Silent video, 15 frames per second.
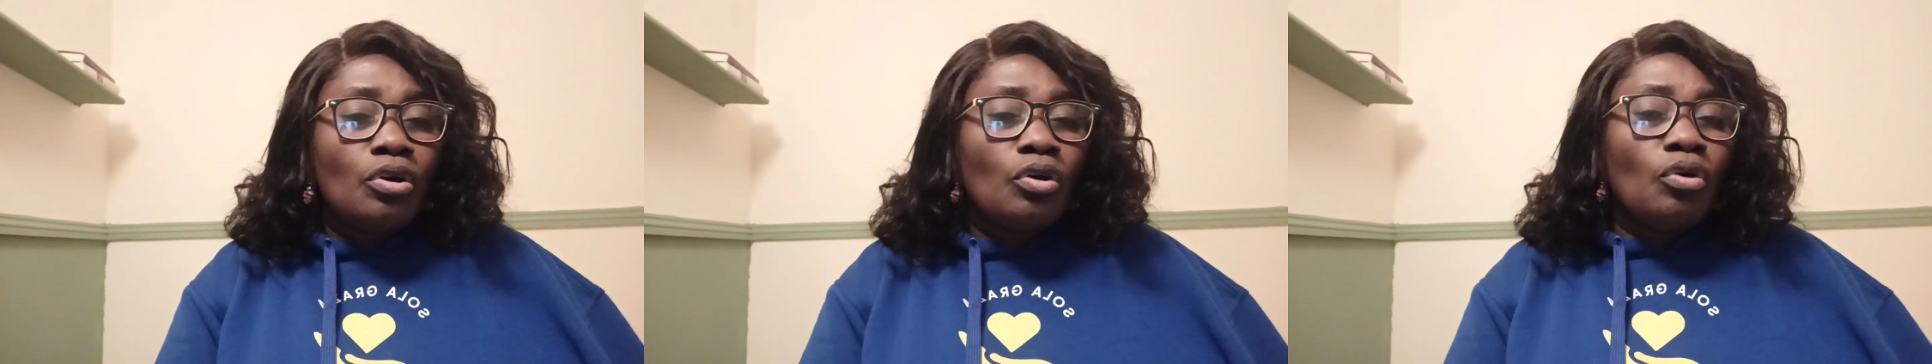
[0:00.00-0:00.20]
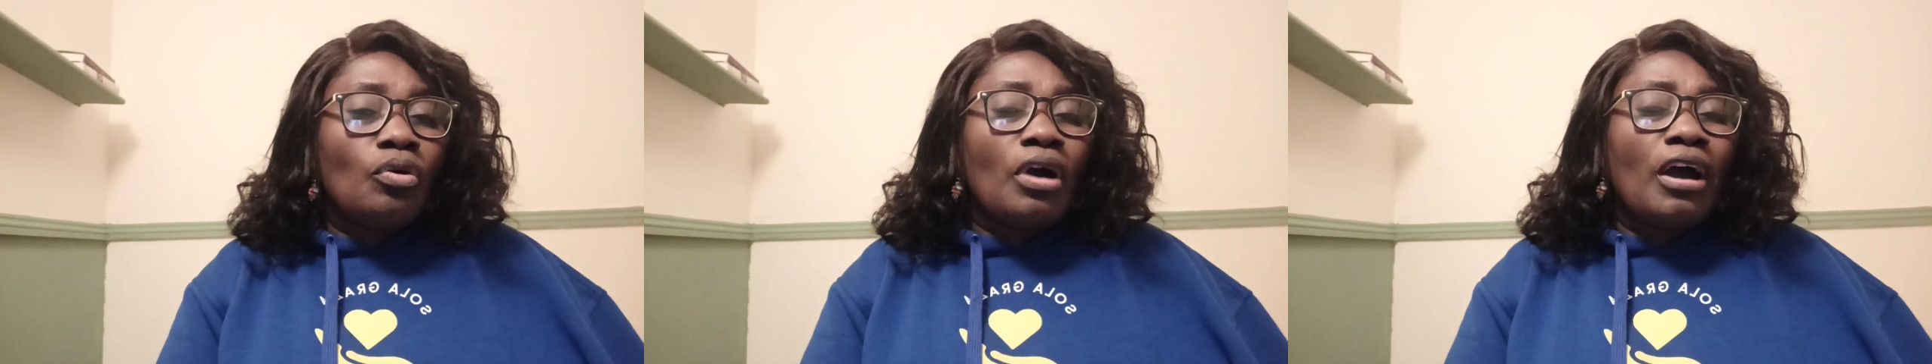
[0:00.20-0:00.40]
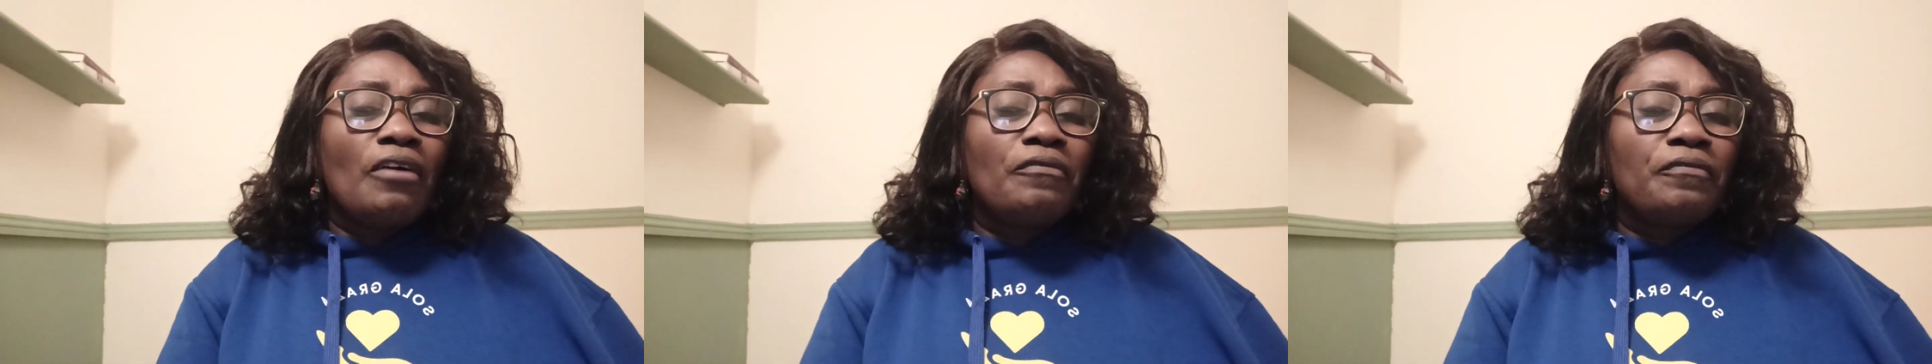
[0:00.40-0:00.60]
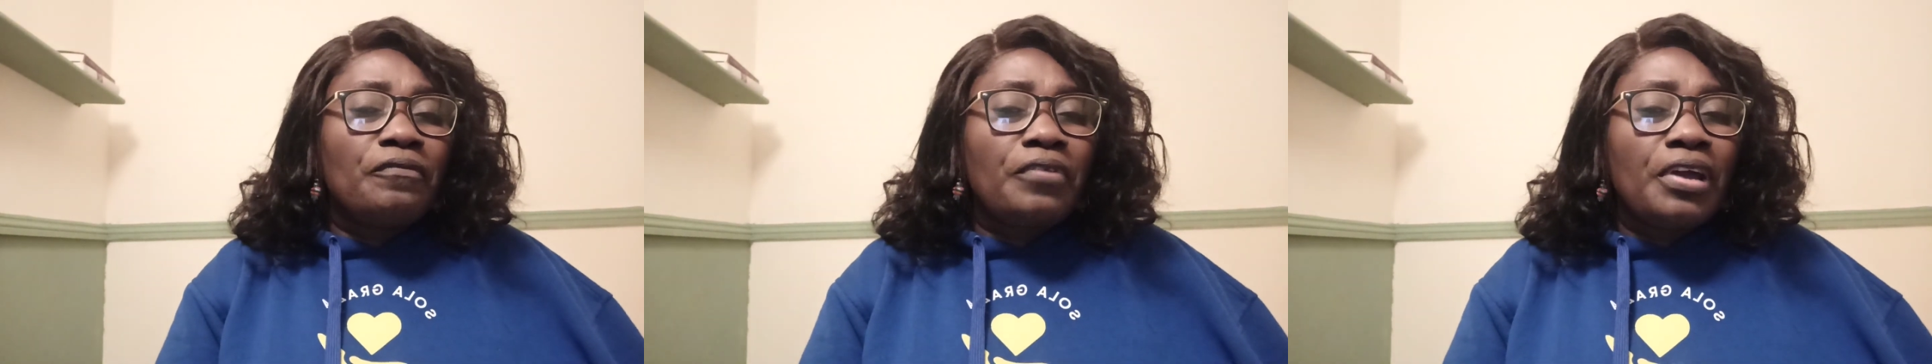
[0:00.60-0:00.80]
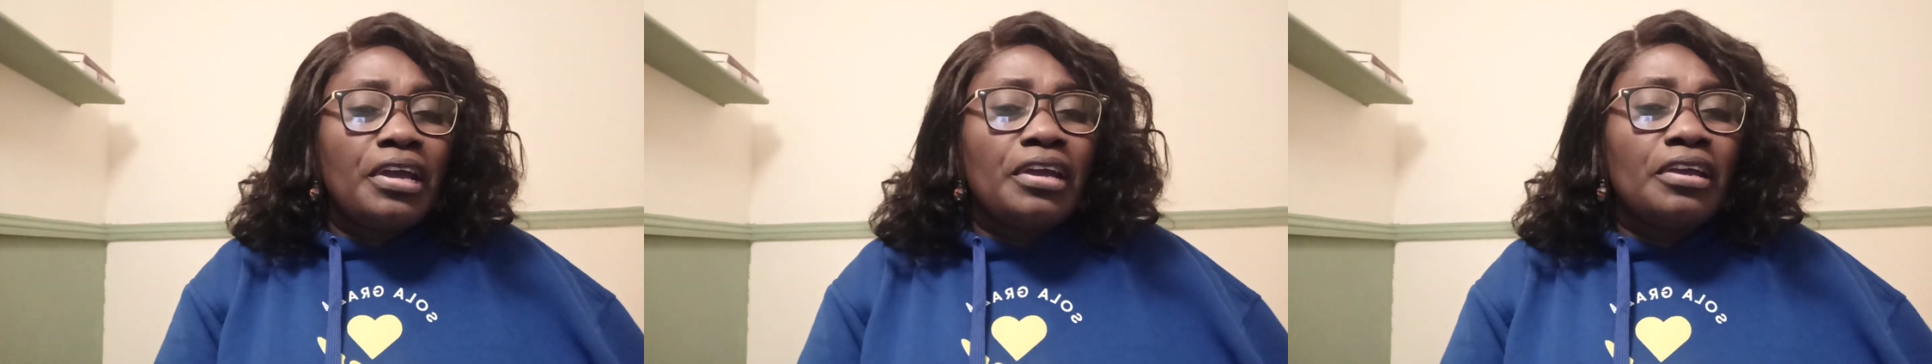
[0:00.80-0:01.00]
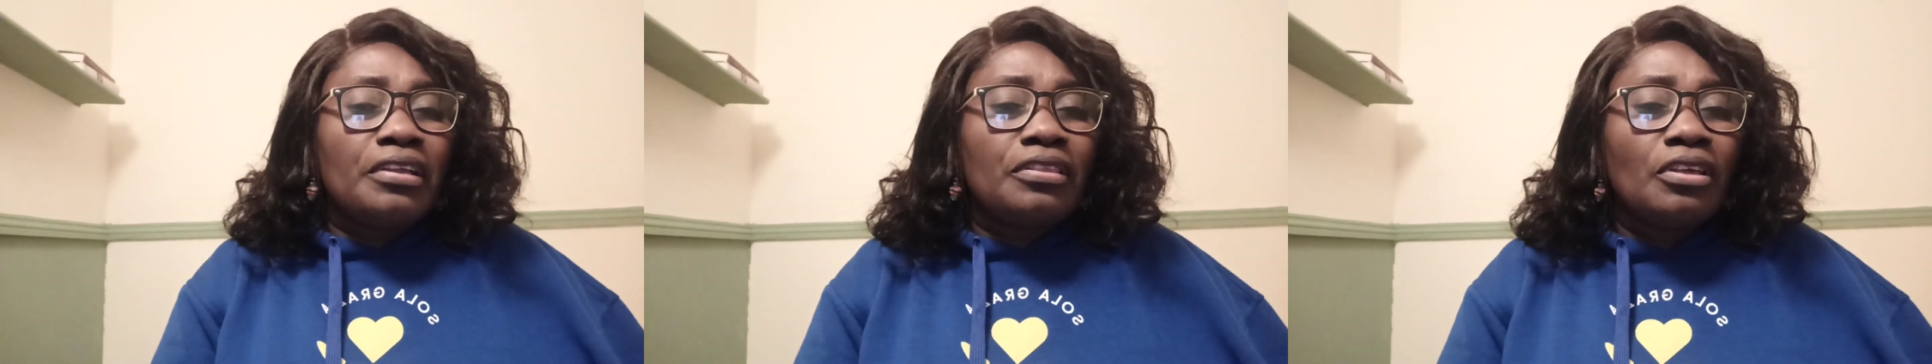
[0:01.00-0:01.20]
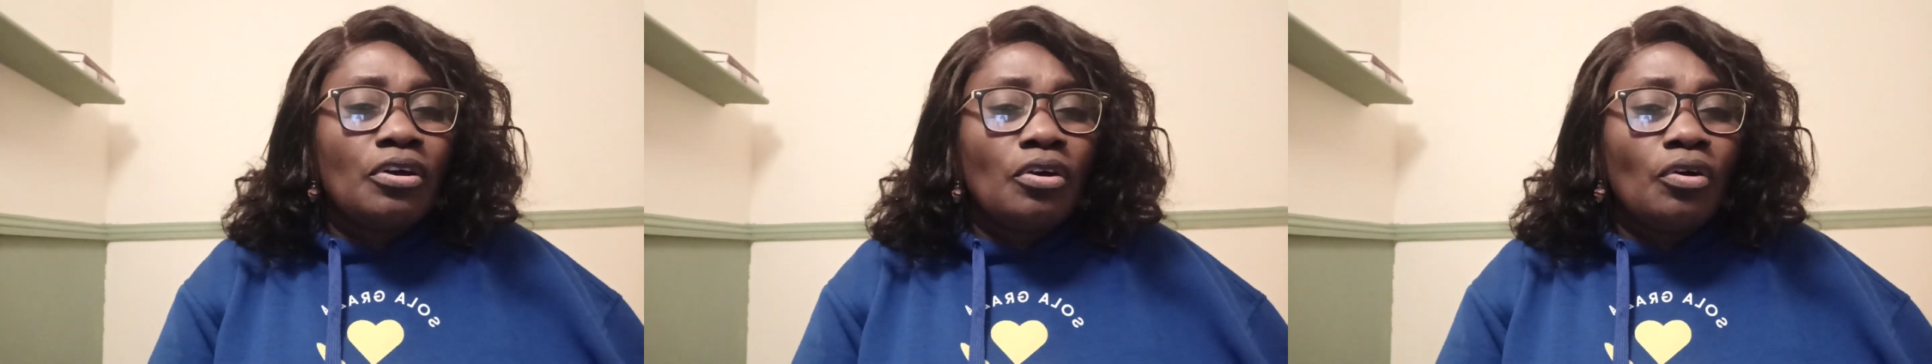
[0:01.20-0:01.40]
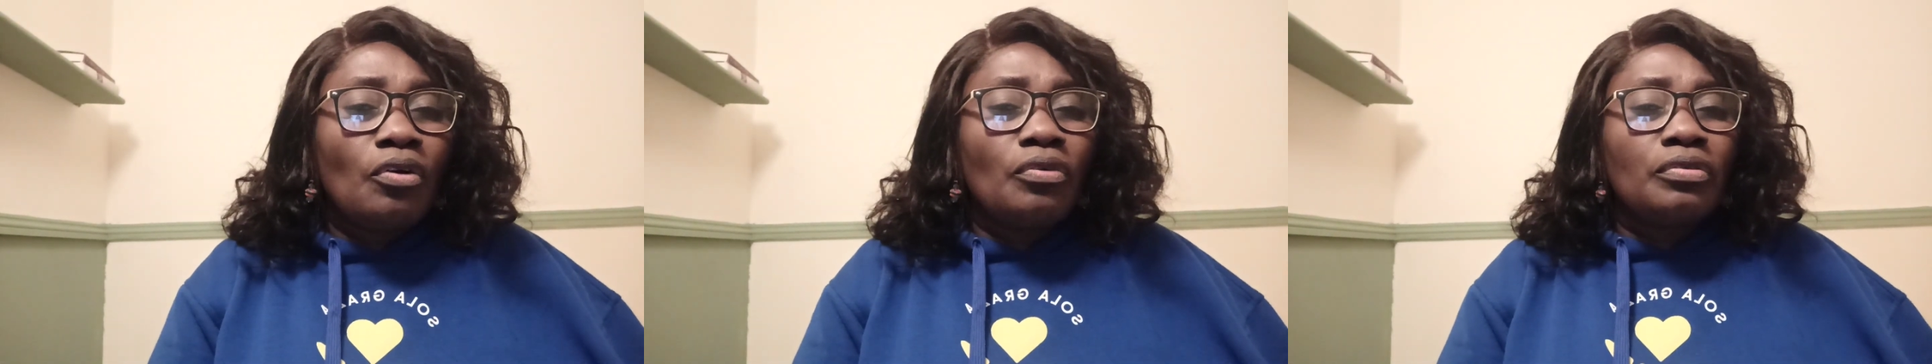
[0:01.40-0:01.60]
or our faith
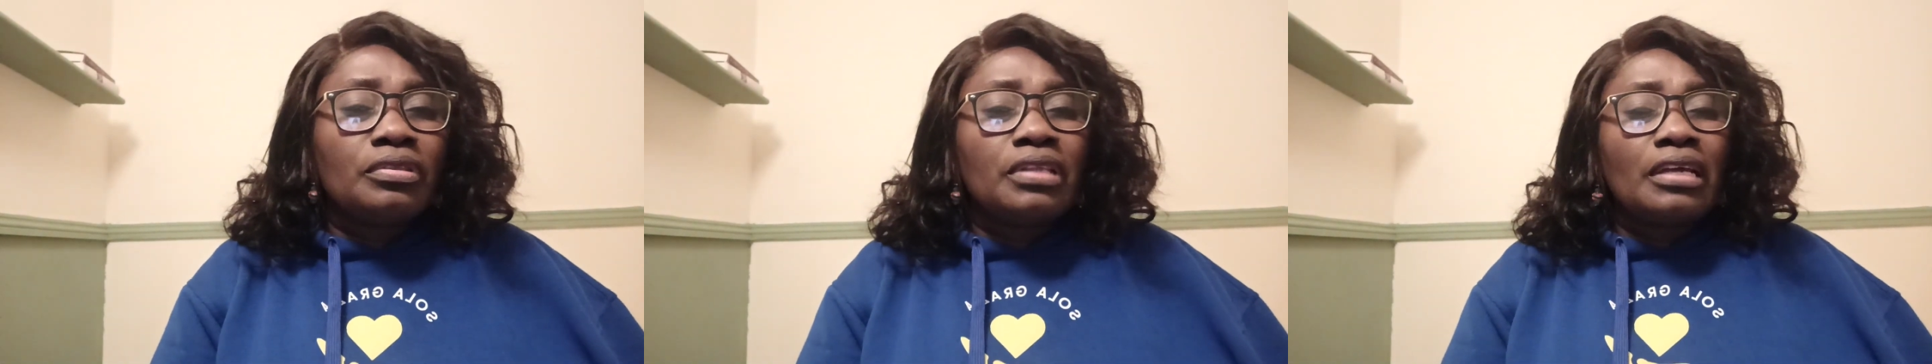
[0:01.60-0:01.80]
on